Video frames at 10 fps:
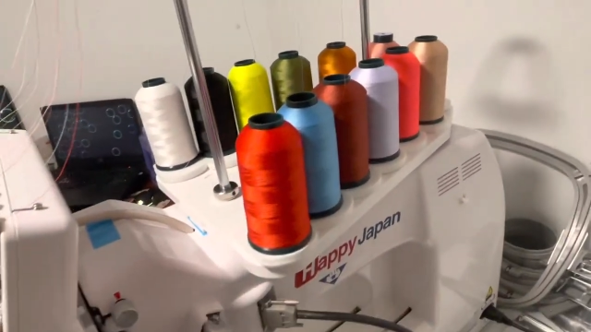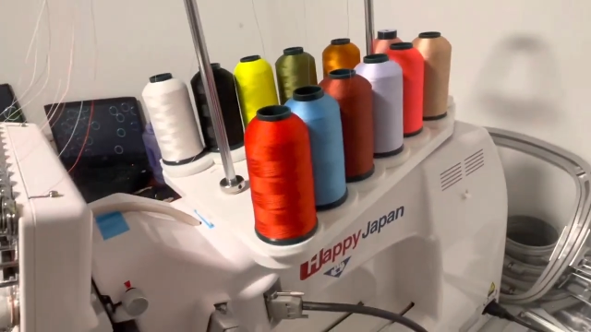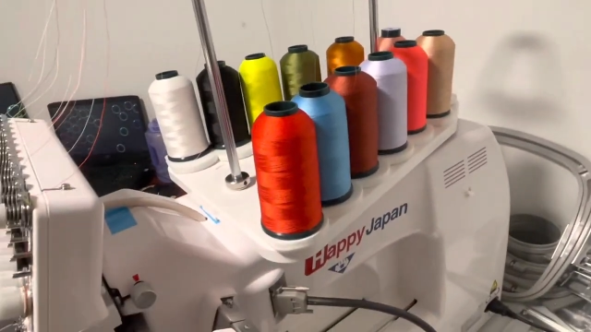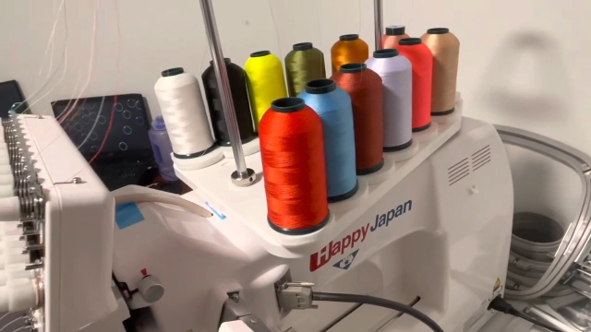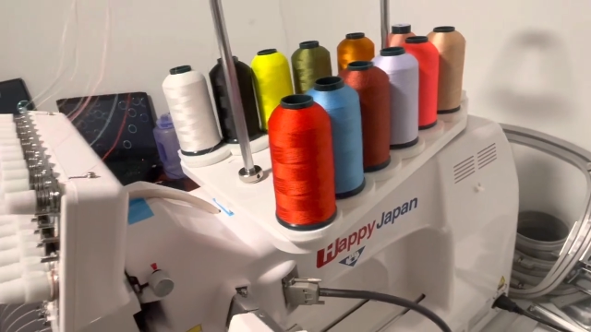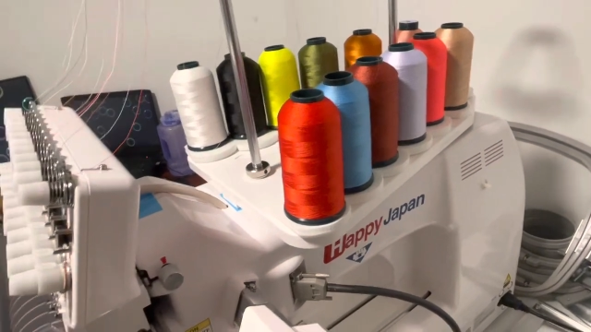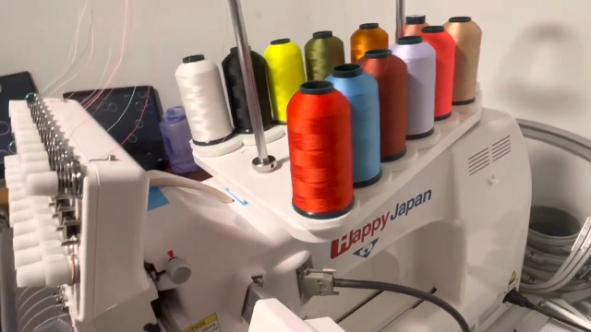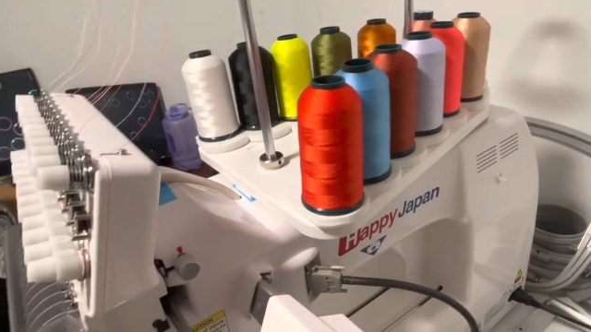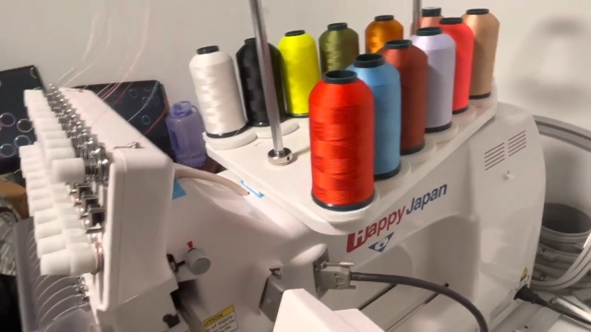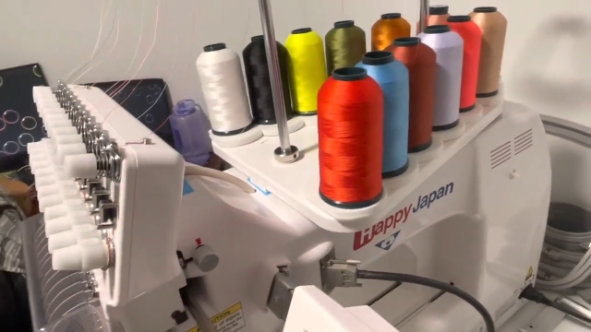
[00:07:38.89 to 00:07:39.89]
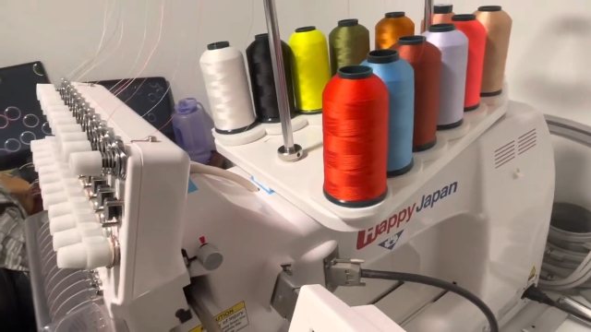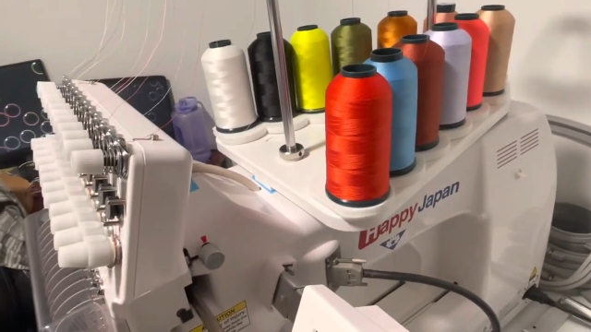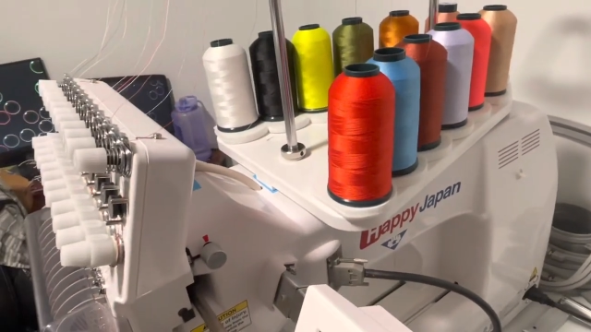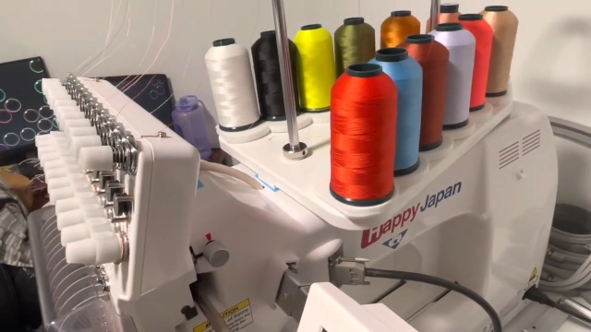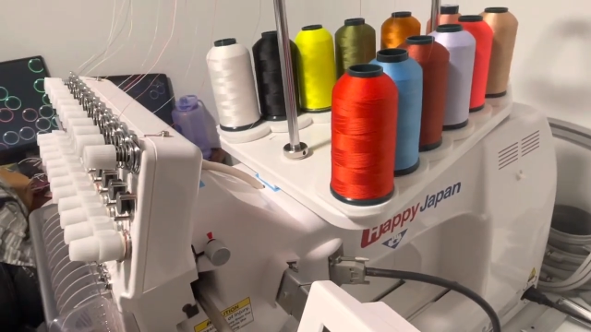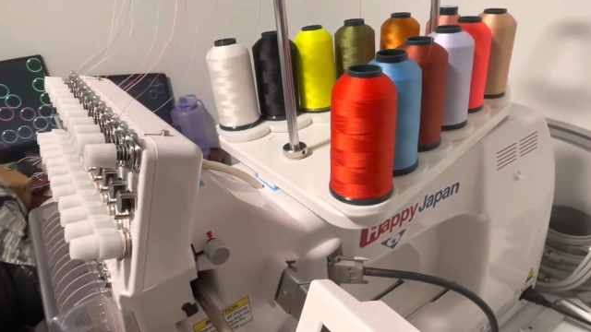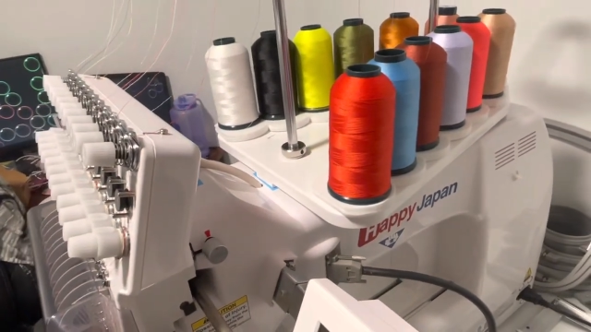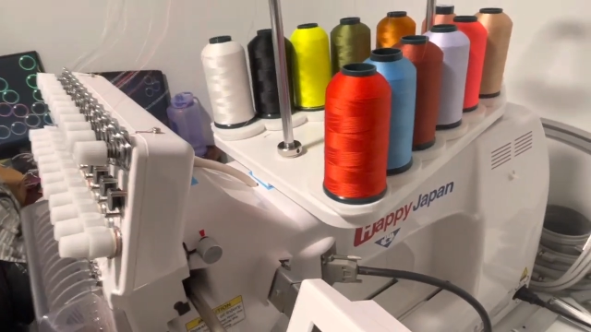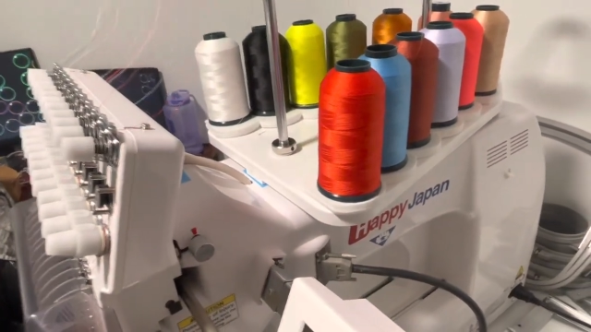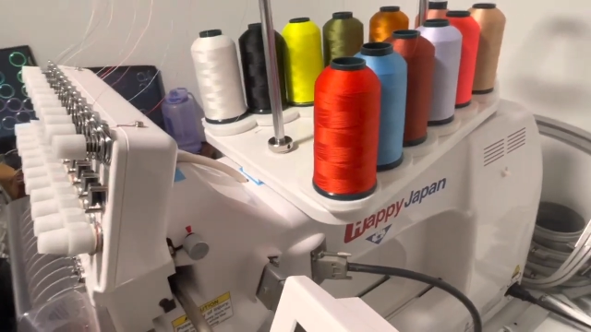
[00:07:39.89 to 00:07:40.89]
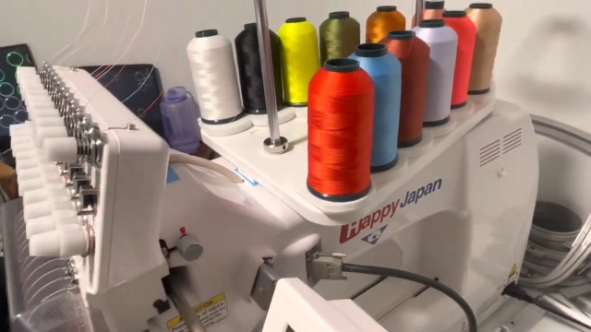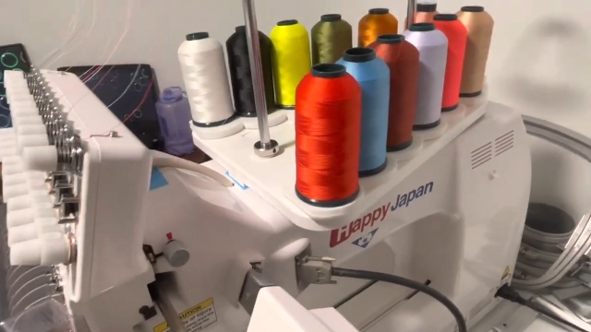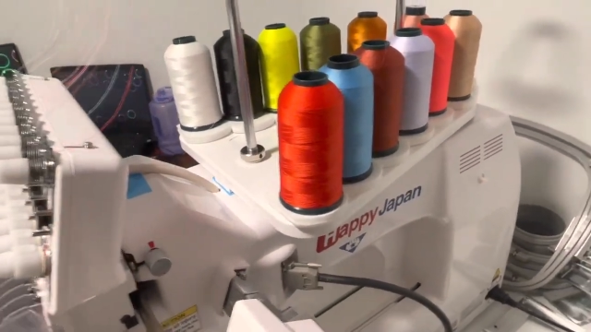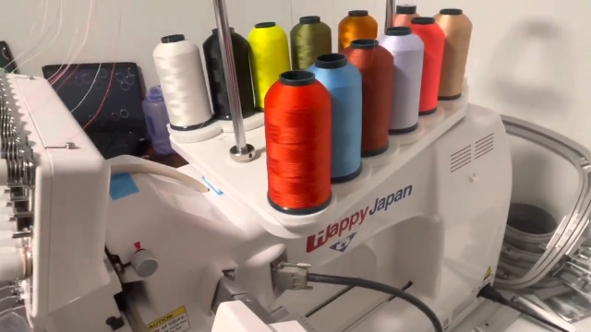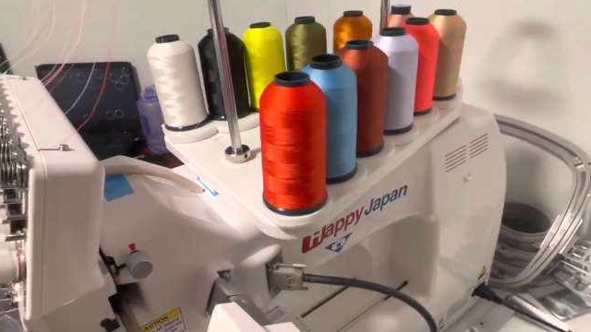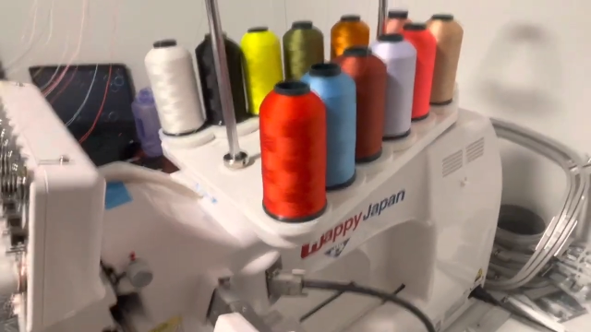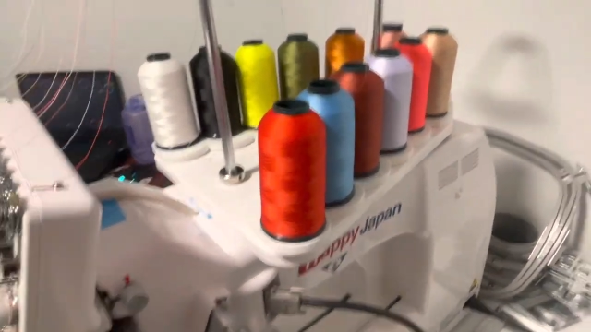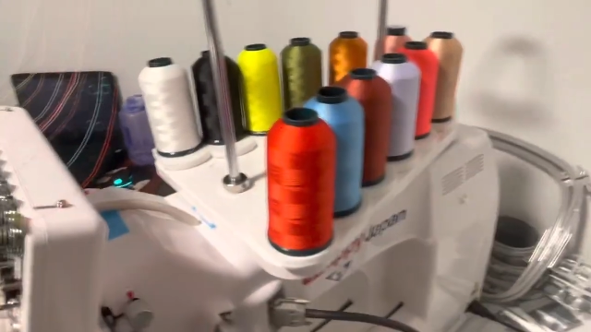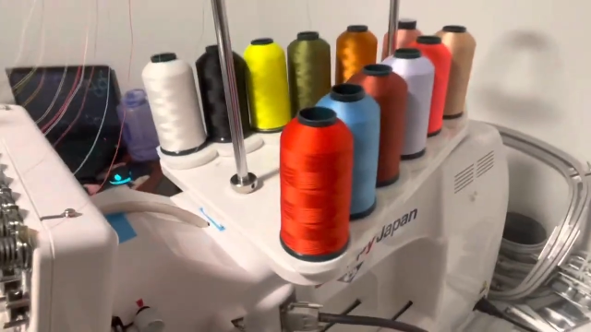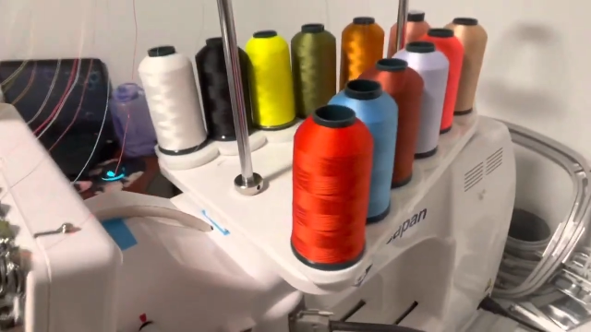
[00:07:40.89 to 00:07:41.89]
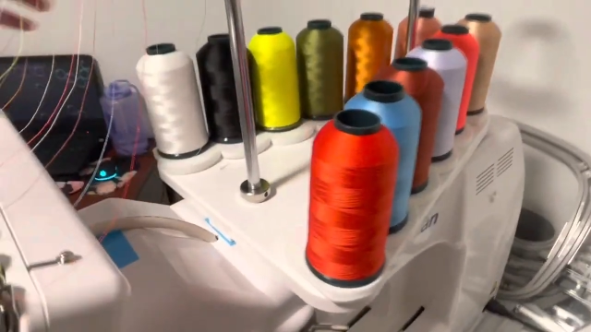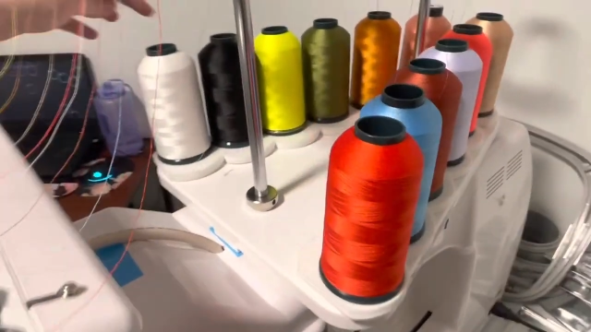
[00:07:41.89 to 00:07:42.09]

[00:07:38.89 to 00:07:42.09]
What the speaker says: (no speaker visible)